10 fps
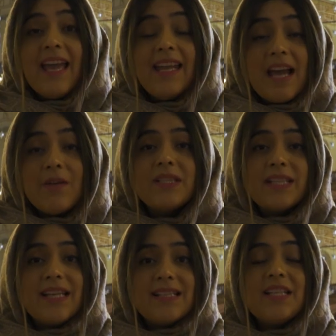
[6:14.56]
and
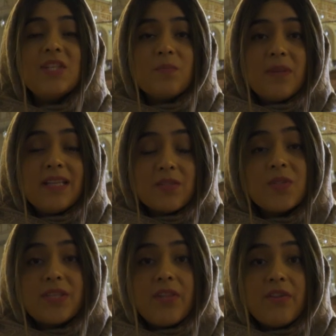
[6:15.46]
nowadays is, is
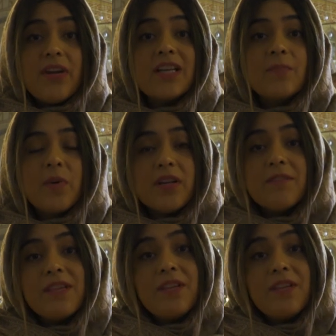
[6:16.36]
considered as part of